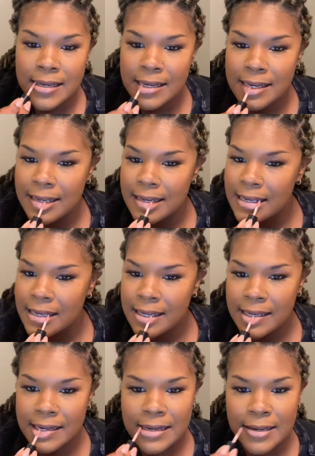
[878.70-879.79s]
And
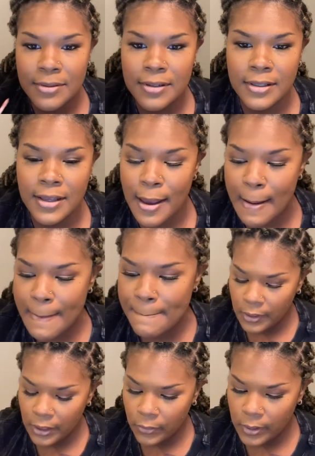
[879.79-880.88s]
then I'm gonna take
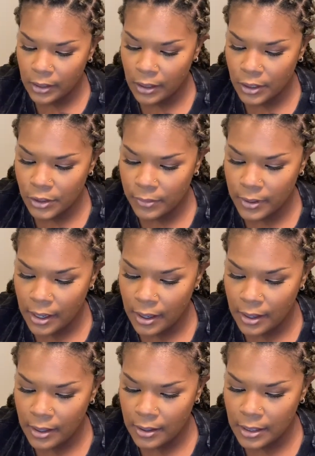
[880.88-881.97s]
liquid
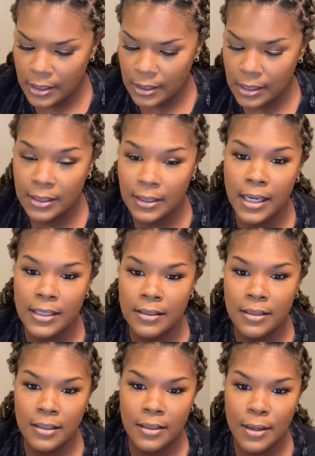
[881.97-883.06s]
lingerie, and this is Lace
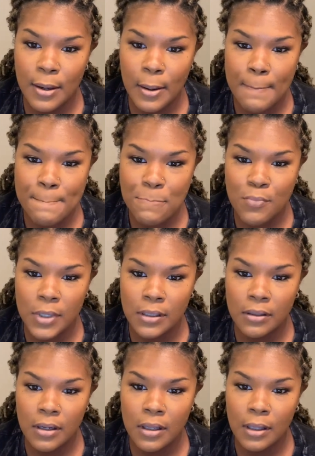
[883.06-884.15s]
Detail, is the
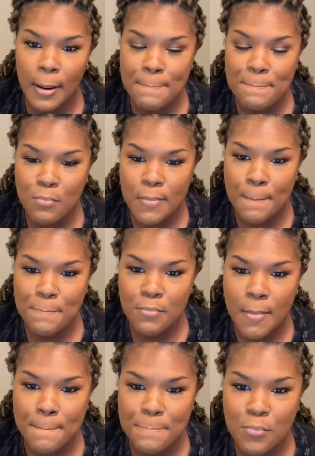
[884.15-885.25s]
color.
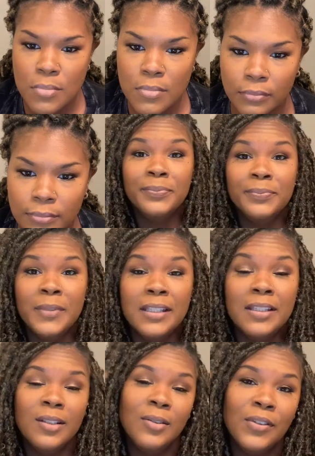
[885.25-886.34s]
This is
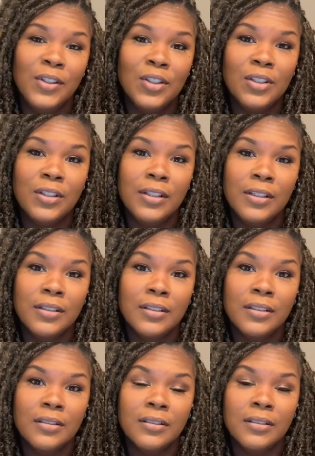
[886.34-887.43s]
the finished look.
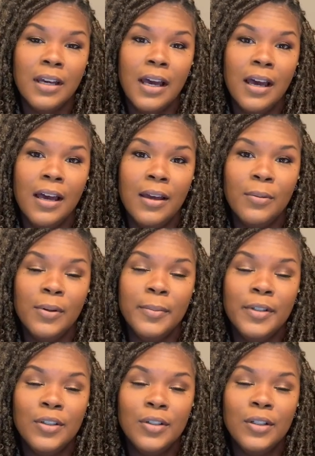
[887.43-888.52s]
I will be
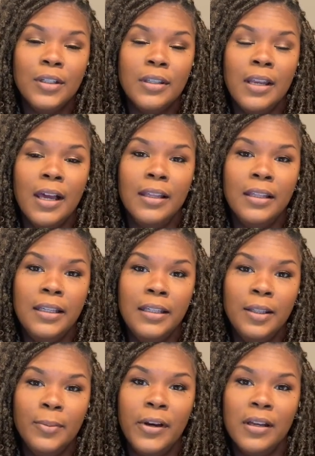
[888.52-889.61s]
sure that I link the
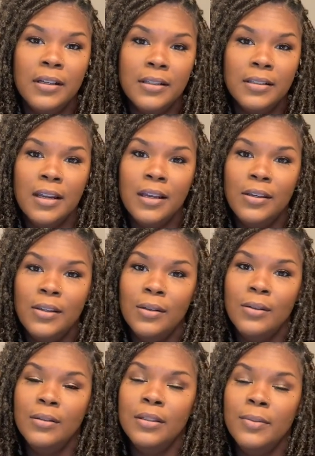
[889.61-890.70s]
products that I
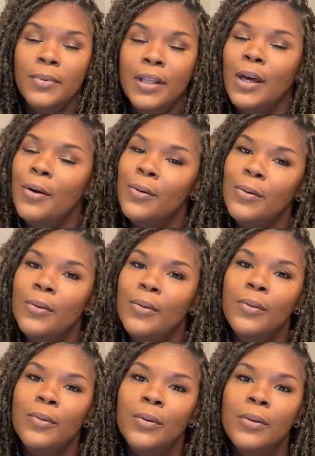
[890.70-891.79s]
used below
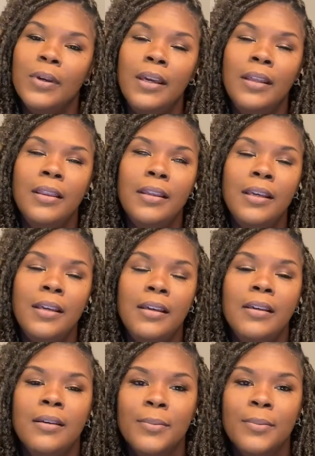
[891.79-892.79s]
in the